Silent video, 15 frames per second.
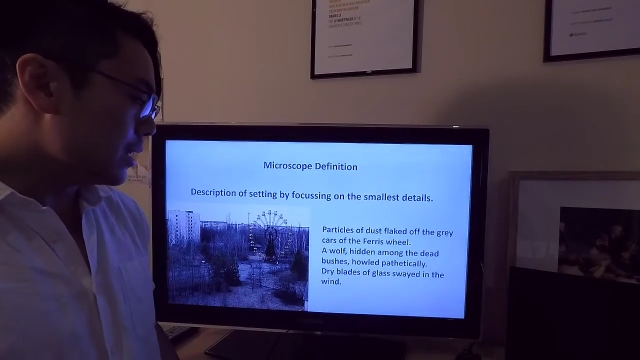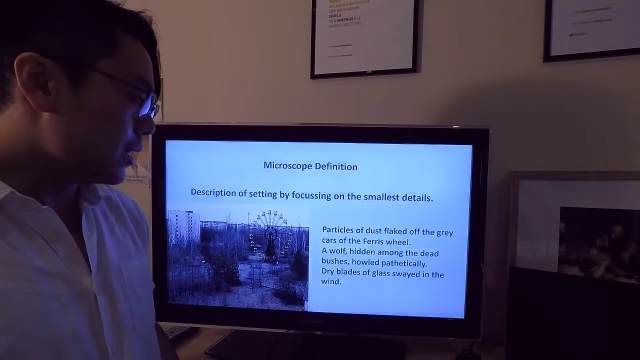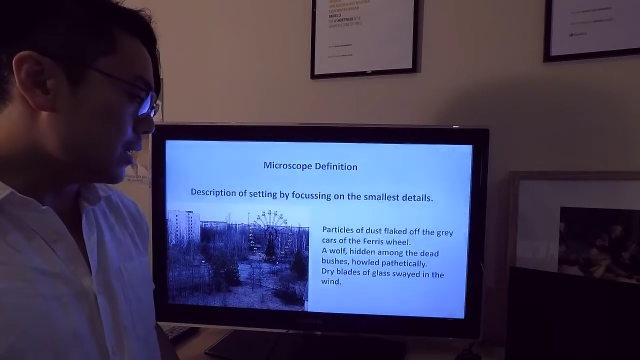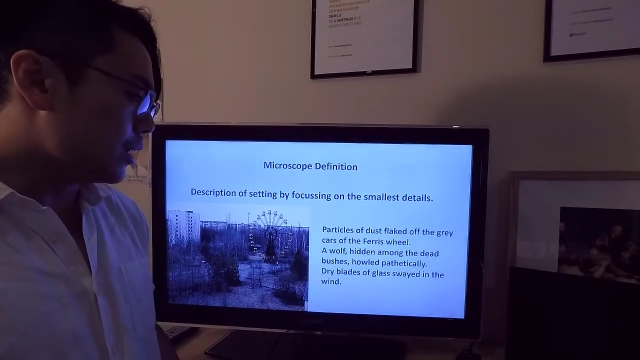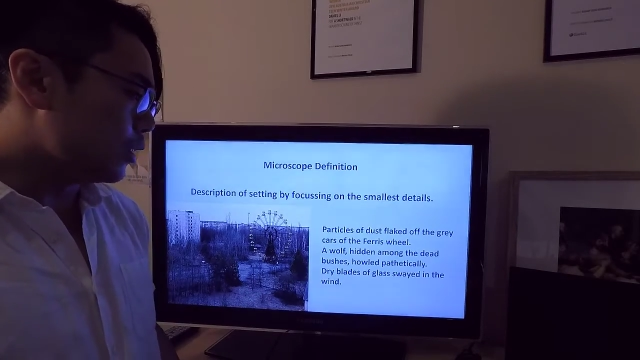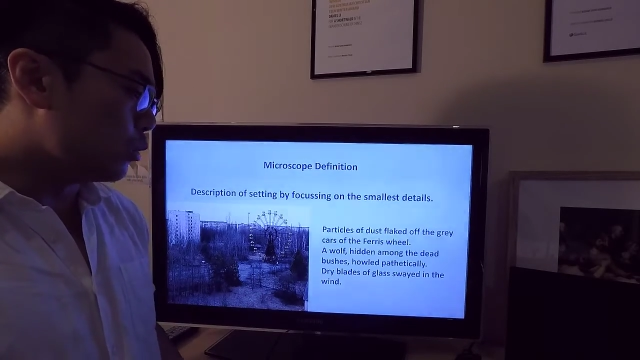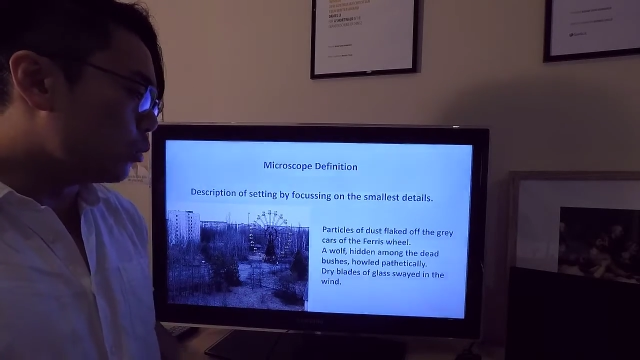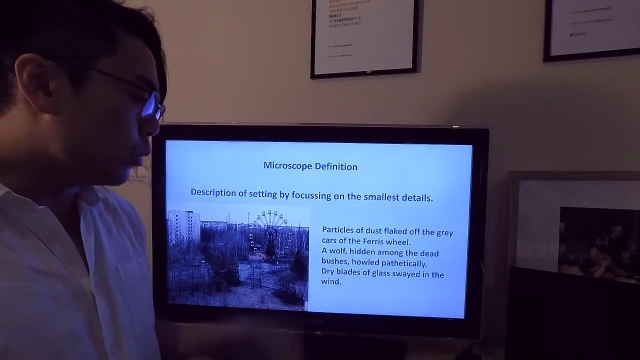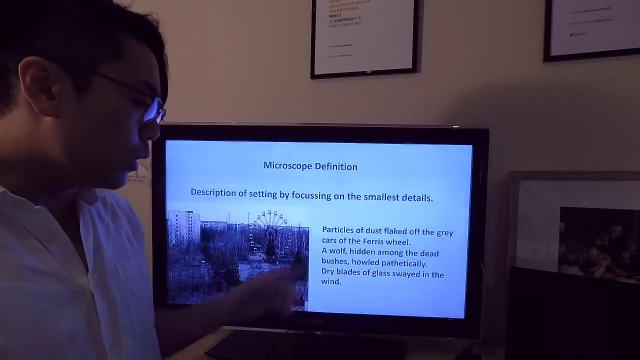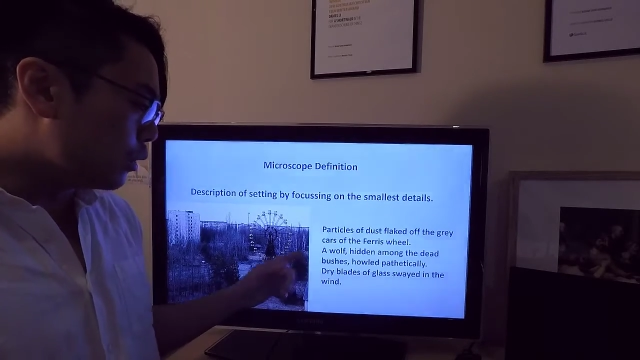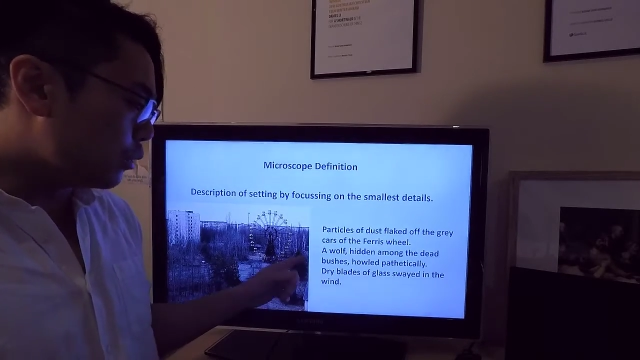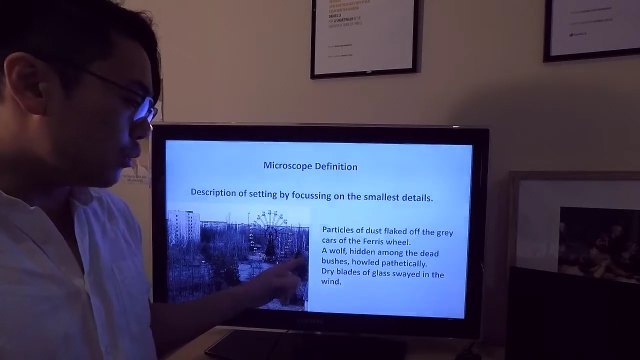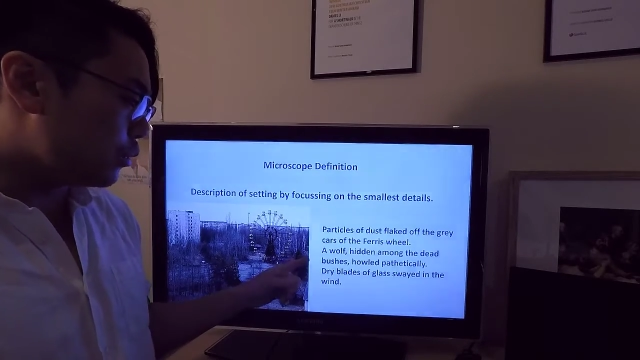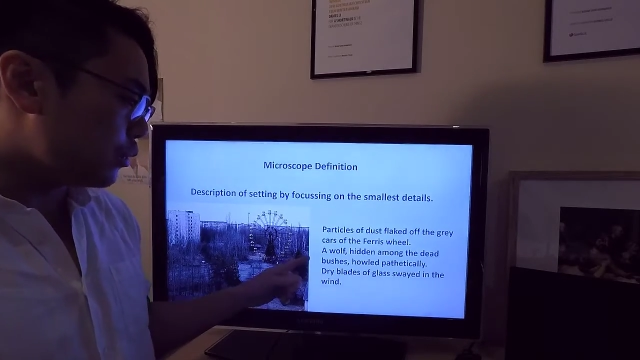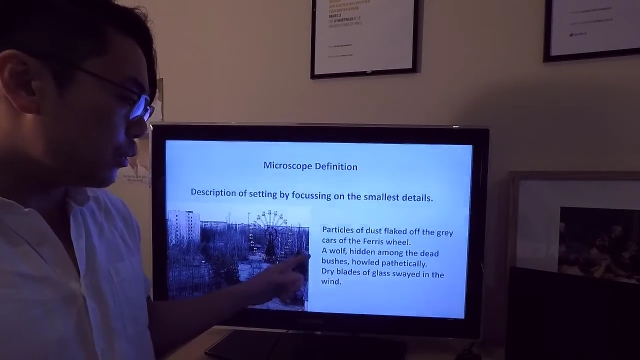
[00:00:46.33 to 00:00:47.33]
A
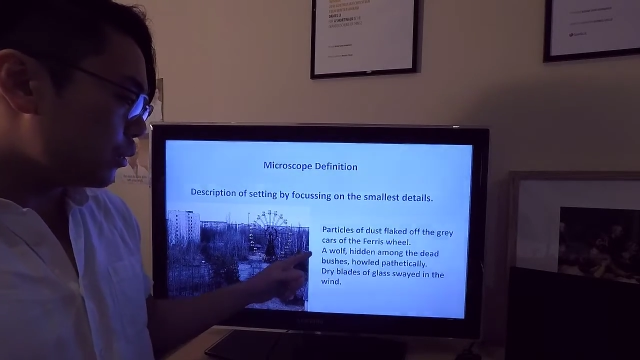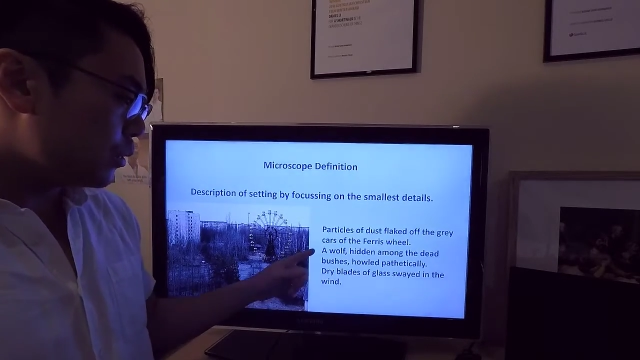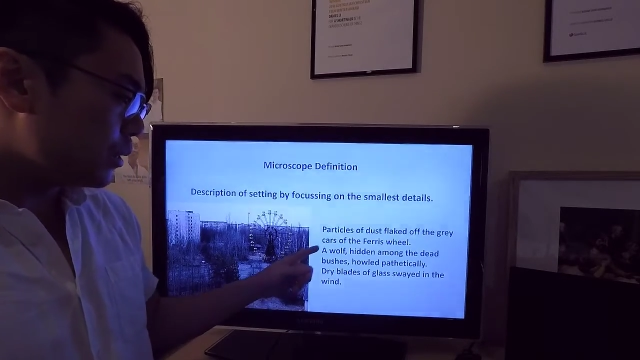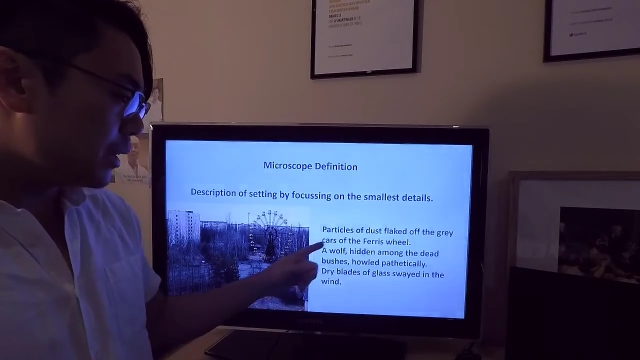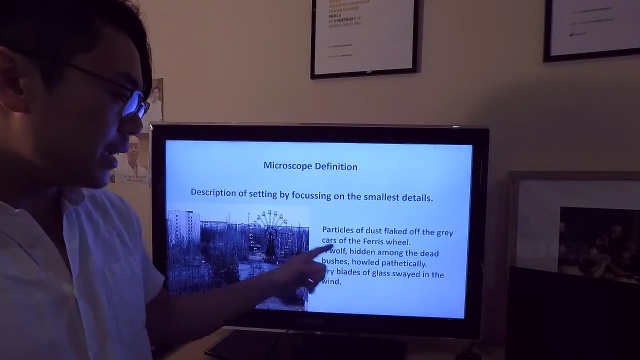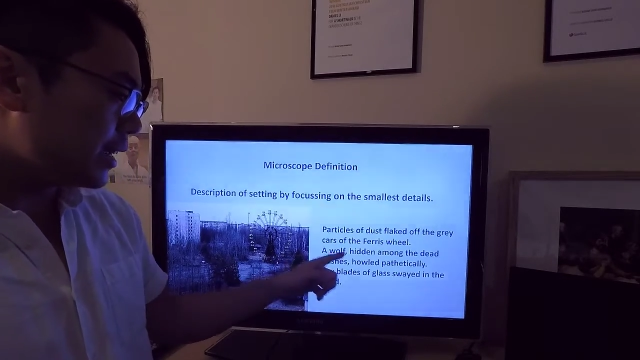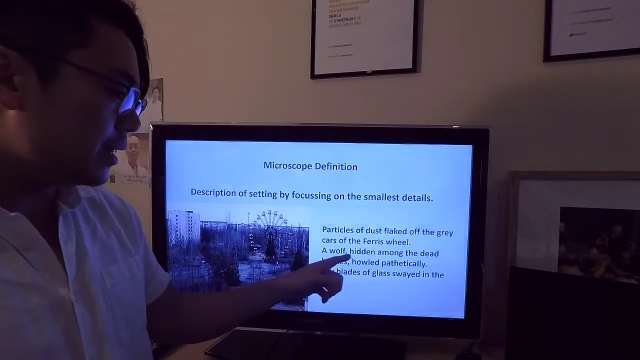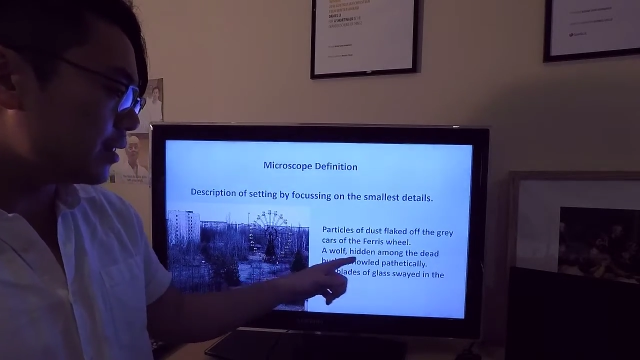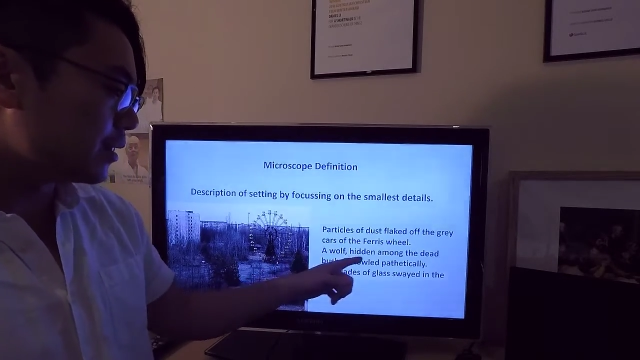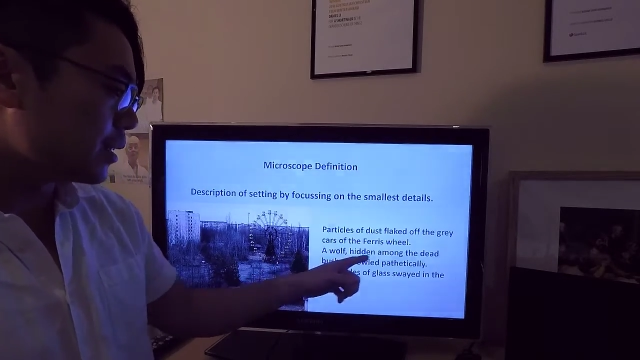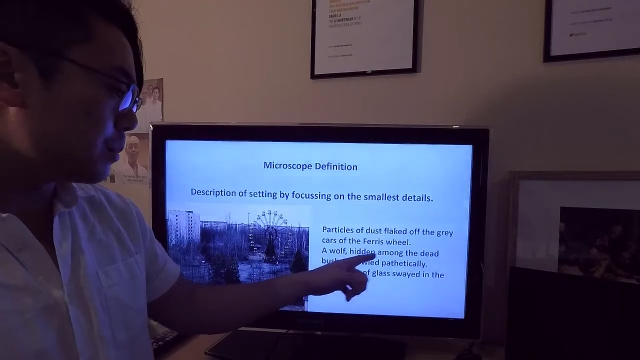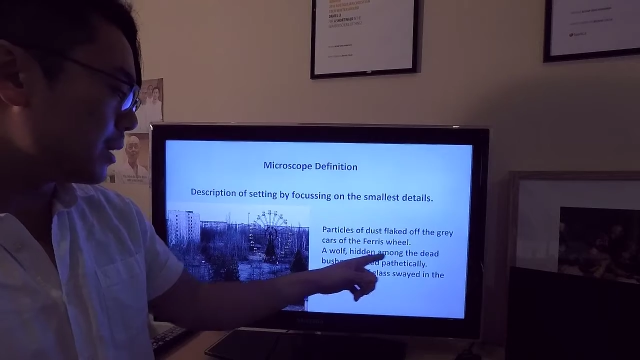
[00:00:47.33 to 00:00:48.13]
wolf hidden